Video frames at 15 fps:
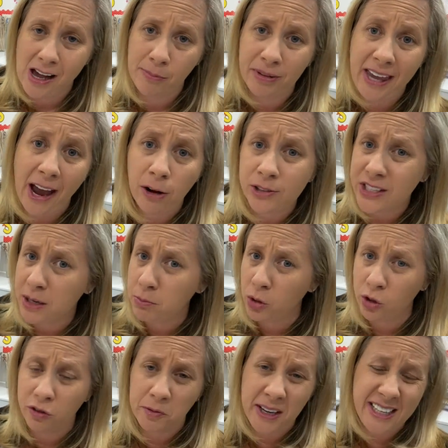counting
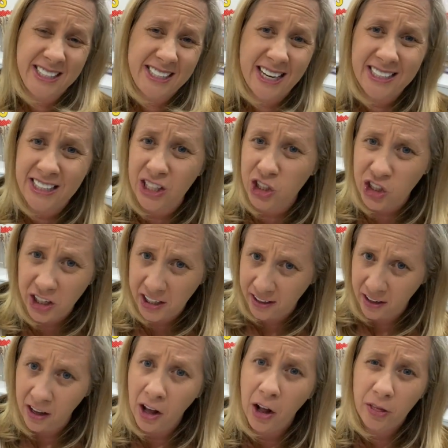movements,
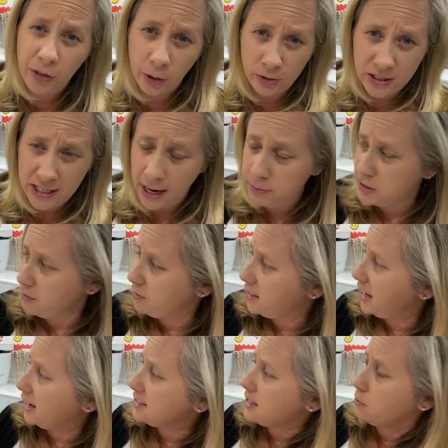addition, those types of
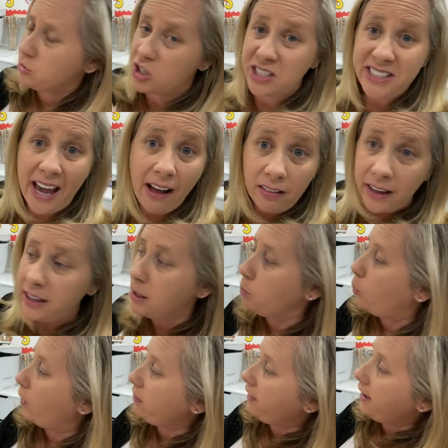things. I'm just telling them
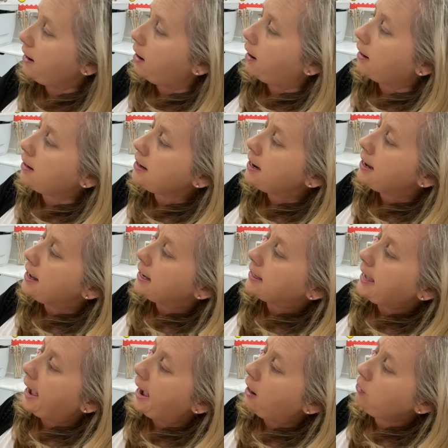what they are.
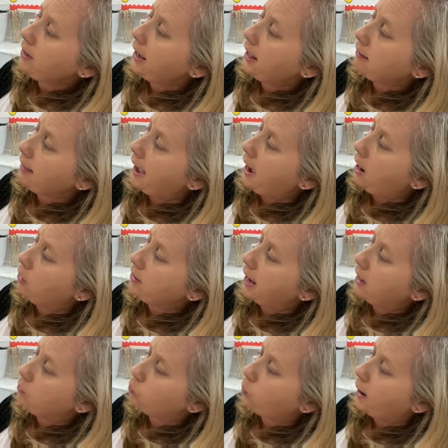Count aloud
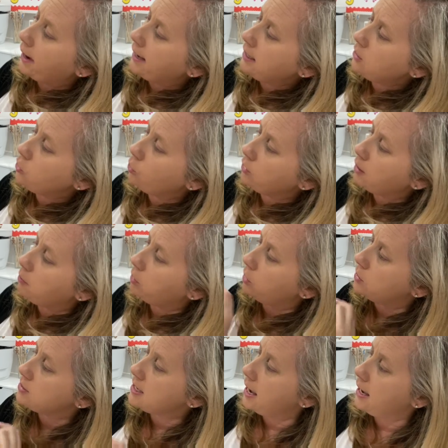and write your
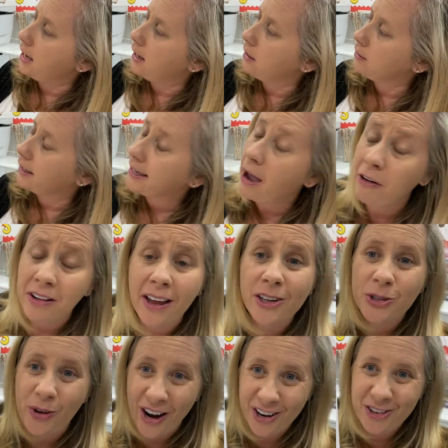numbers. Count
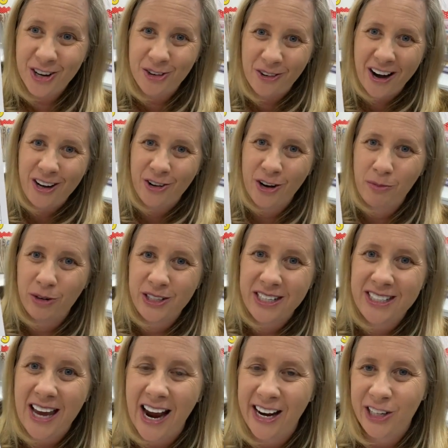aloud to 100 and write your numbers
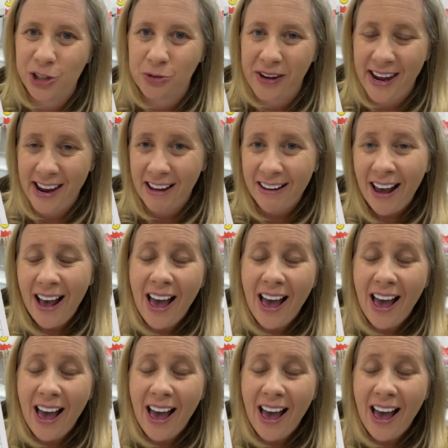as high as you can.